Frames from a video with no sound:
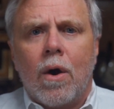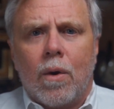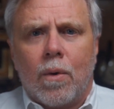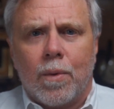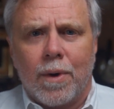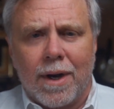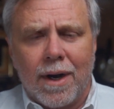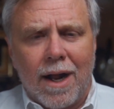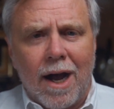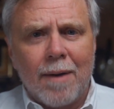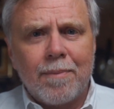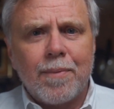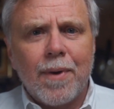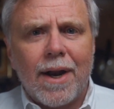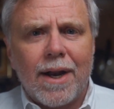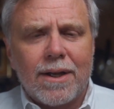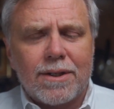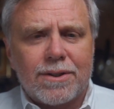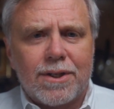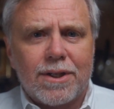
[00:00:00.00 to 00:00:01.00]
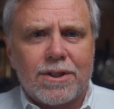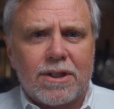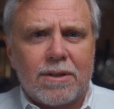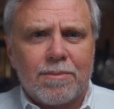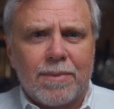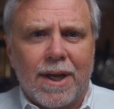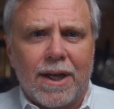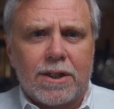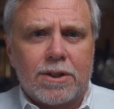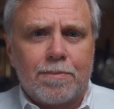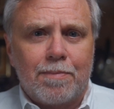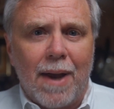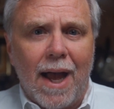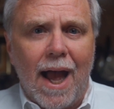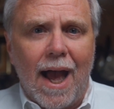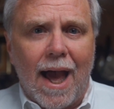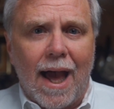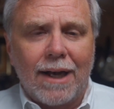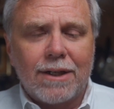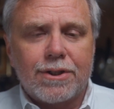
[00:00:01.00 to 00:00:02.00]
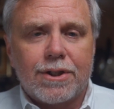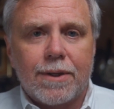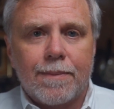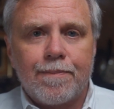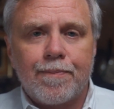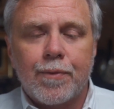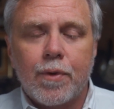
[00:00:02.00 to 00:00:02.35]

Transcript: When an operating system gets patched,